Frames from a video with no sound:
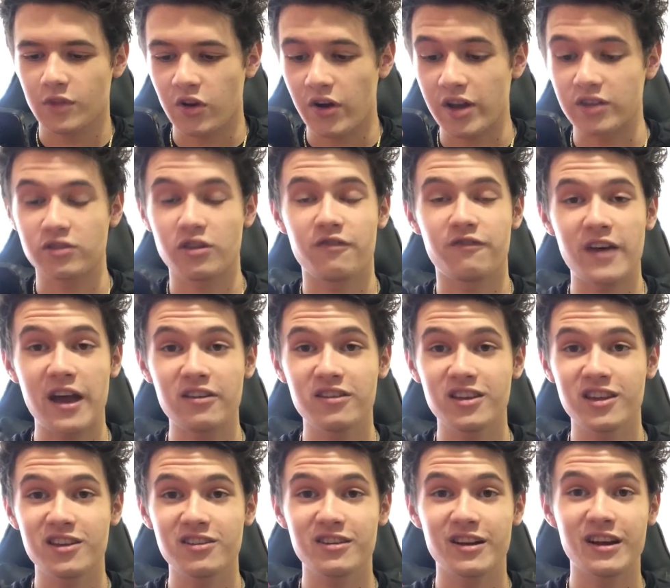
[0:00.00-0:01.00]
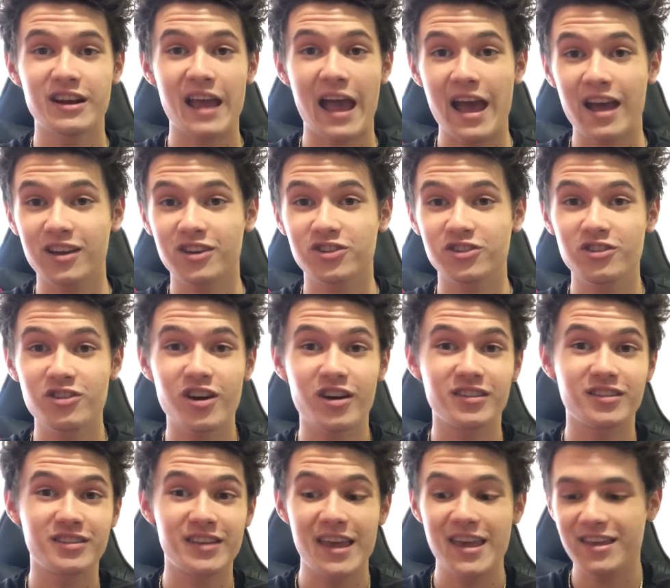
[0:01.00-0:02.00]
all right, so I found it here and it actually
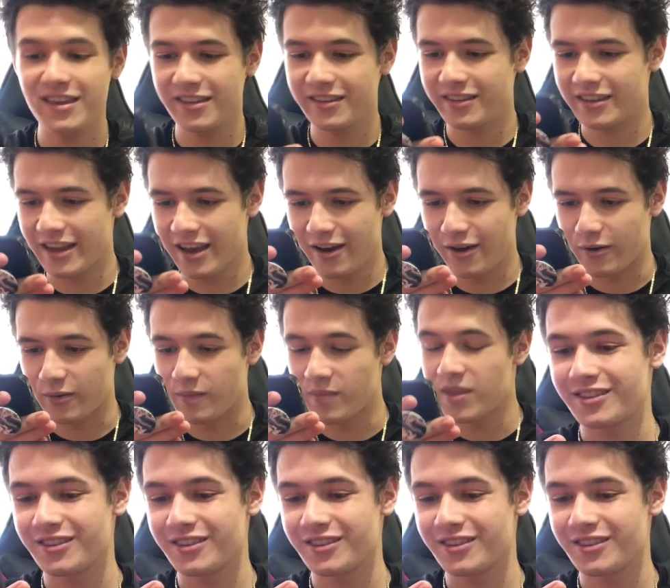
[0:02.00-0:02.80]
got taken down.